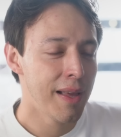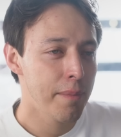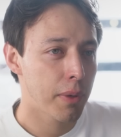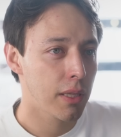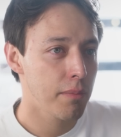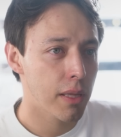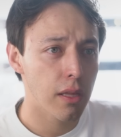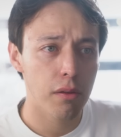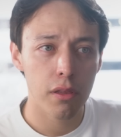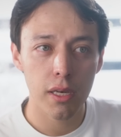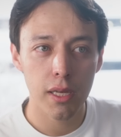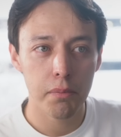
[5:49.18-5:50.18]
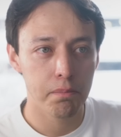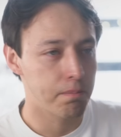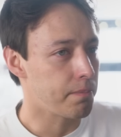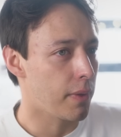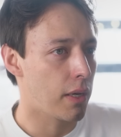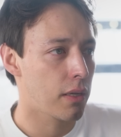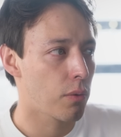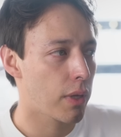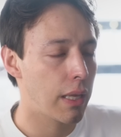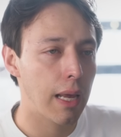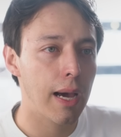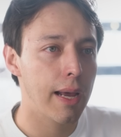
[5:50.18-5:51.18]
But in Mexico City and
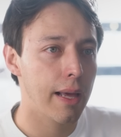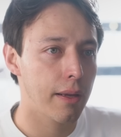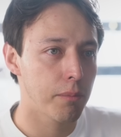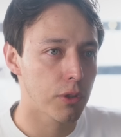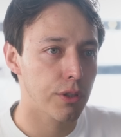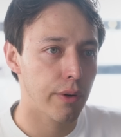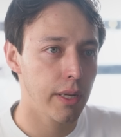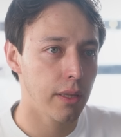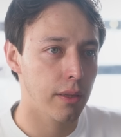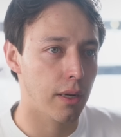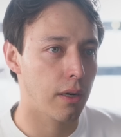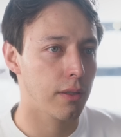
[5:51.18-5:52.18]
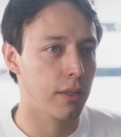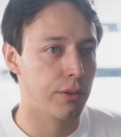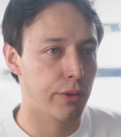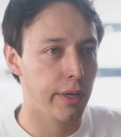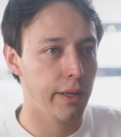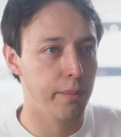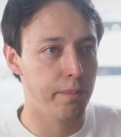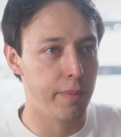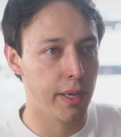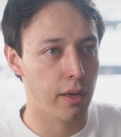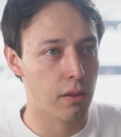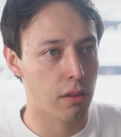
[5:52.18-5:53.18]
Guadalajara and Monterrey, that are the three
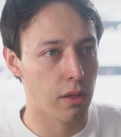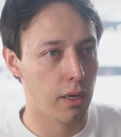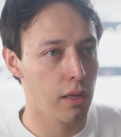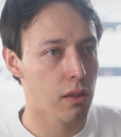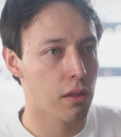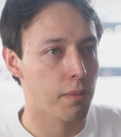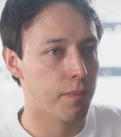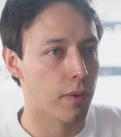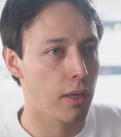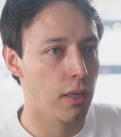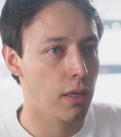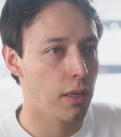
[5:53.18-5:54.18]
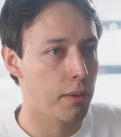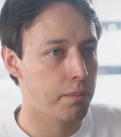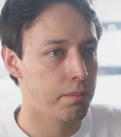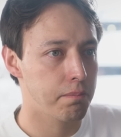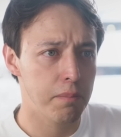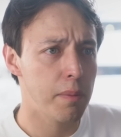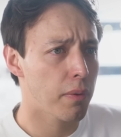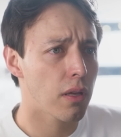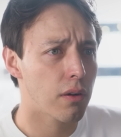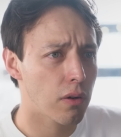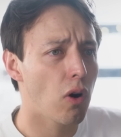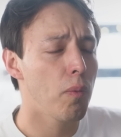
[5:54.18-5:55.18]
biggest cities, people
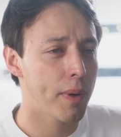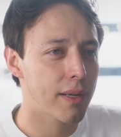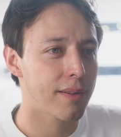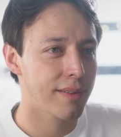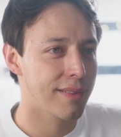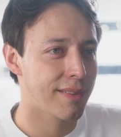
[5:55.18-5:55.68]
are open.